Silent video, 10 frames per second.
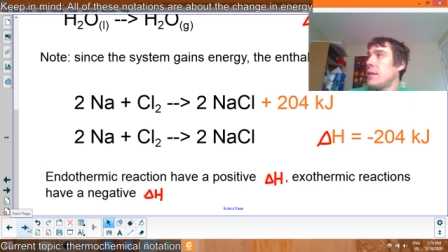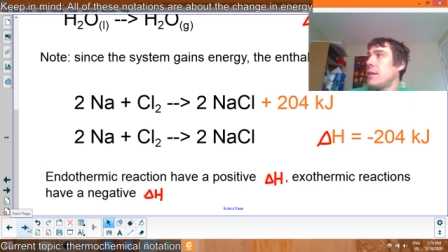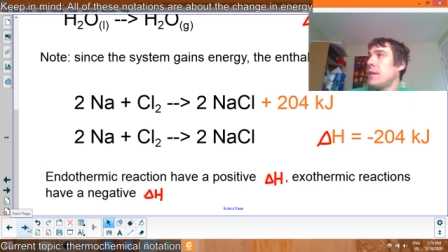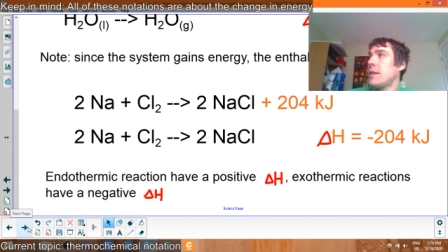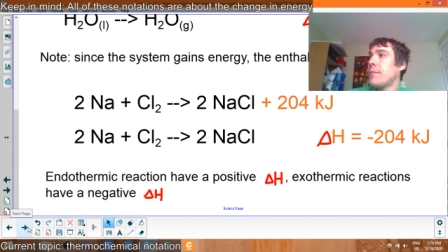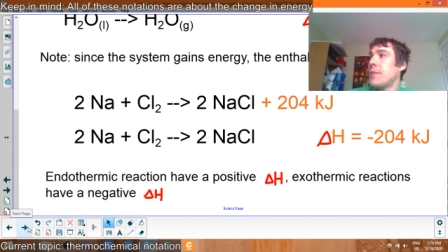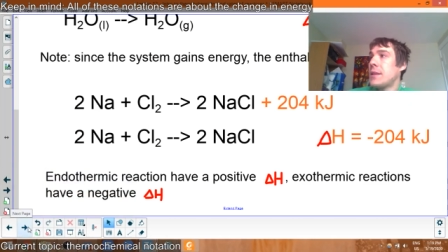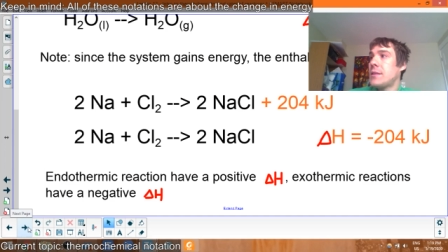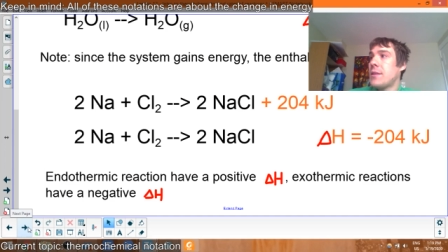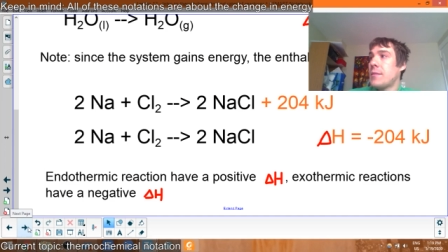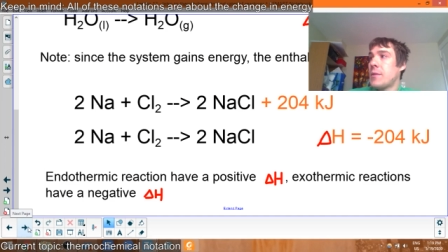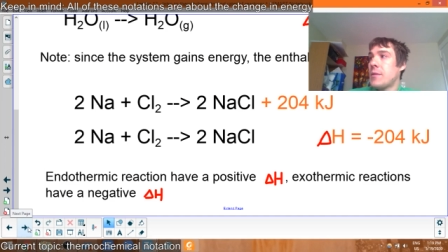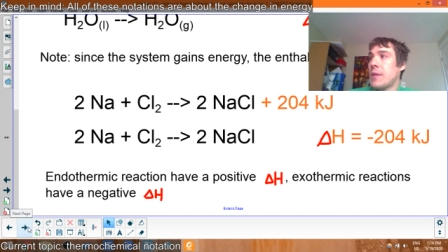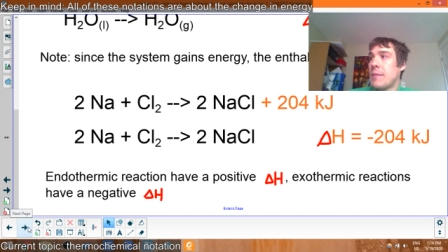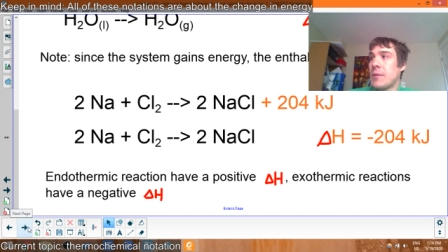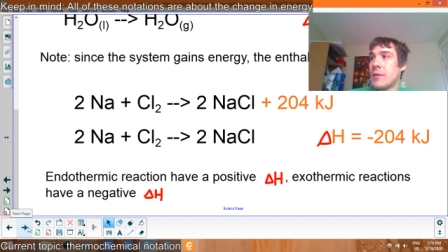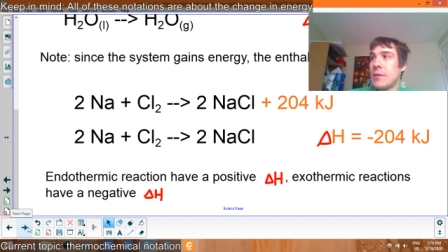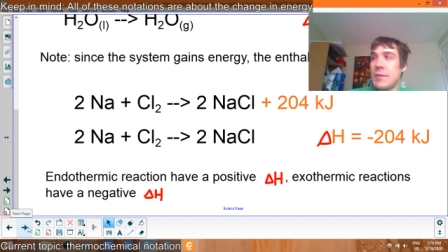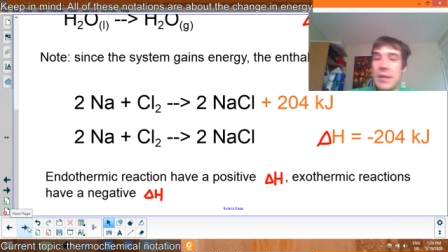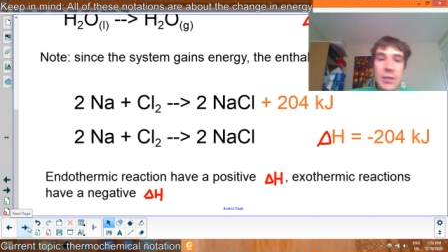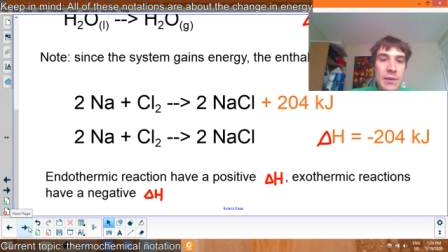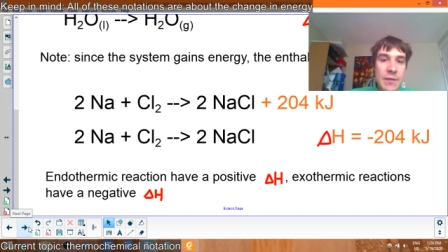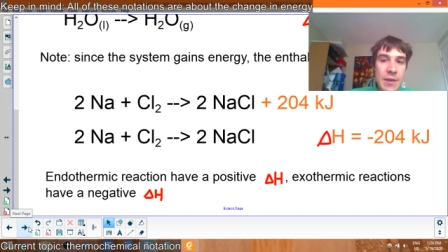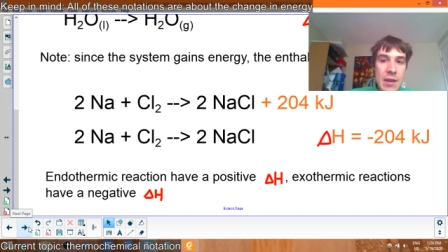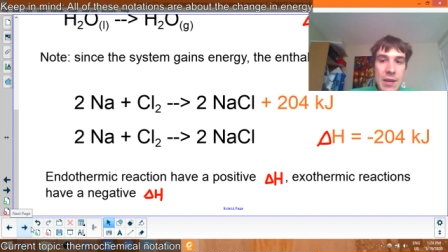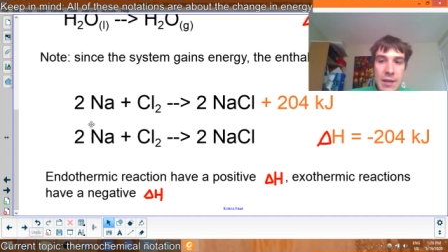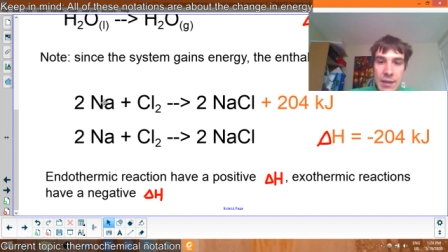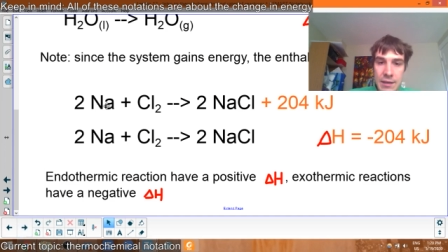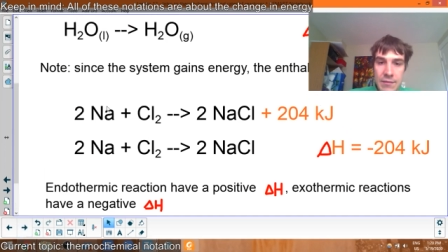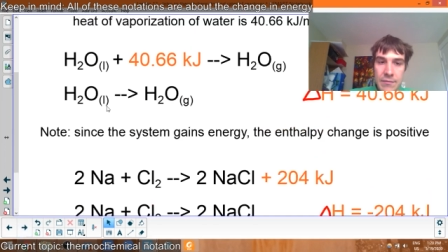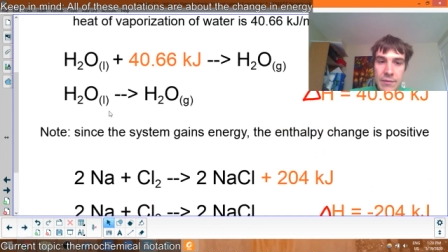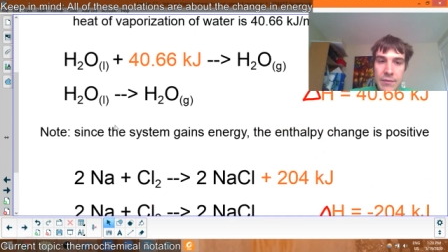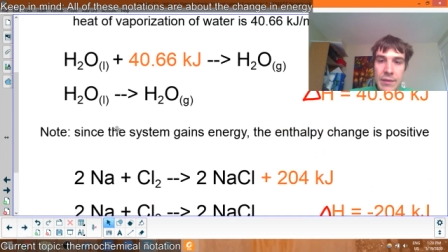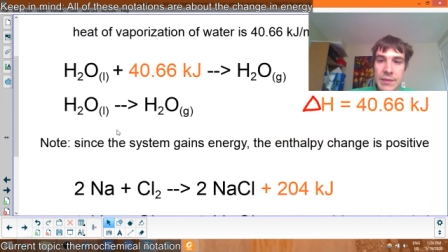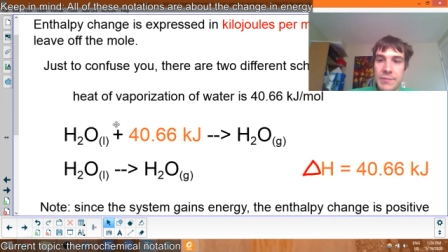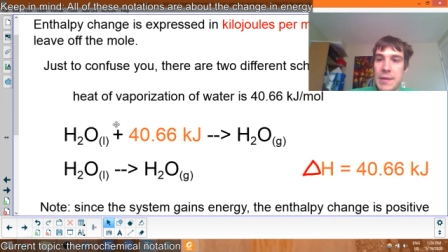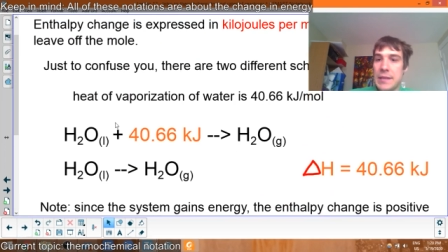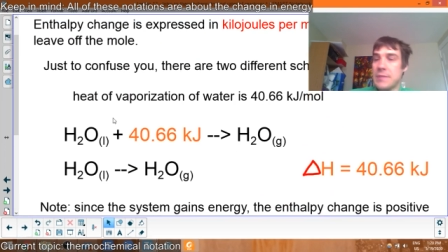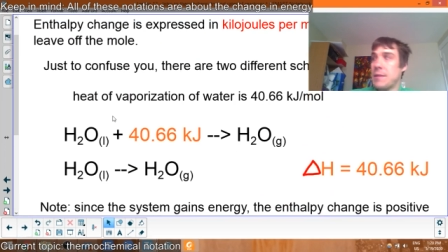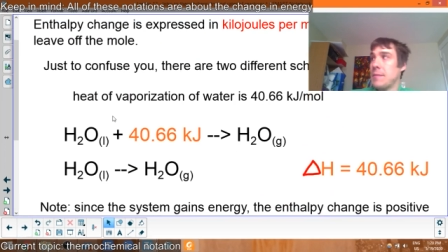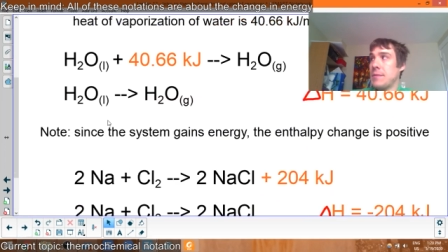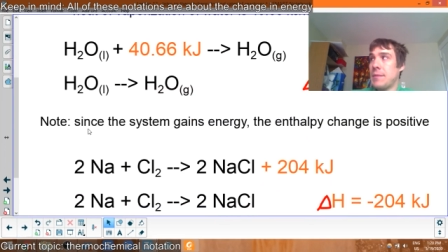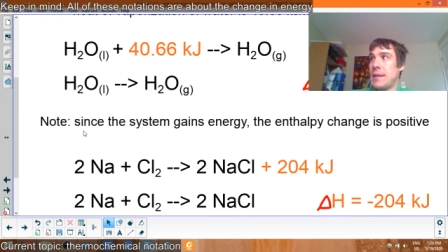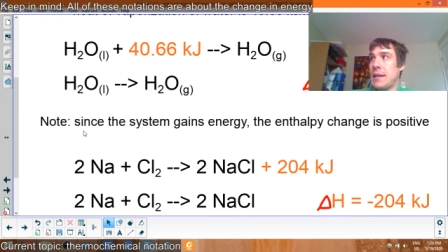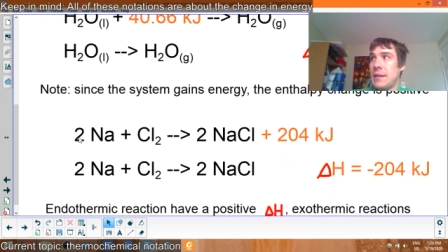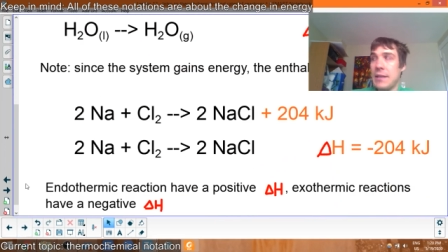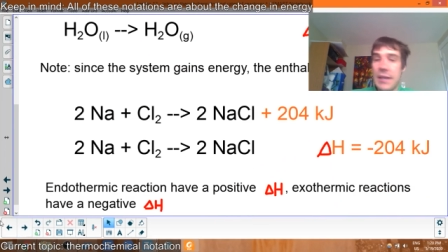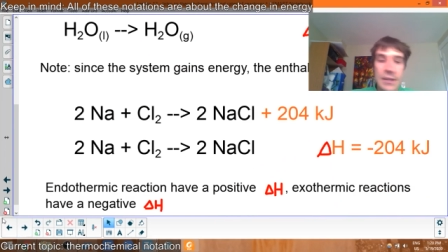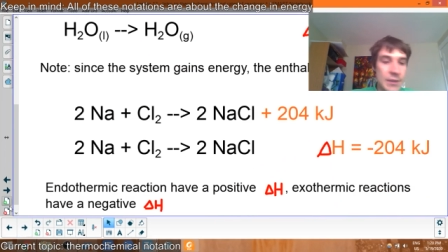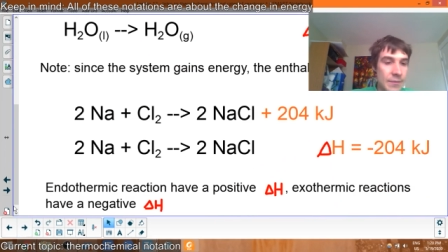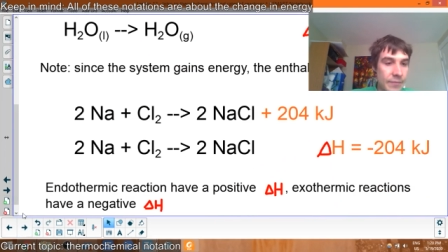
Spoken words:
Yeah, that's thermochemical notation. We'll do lots of practice problems with that in class.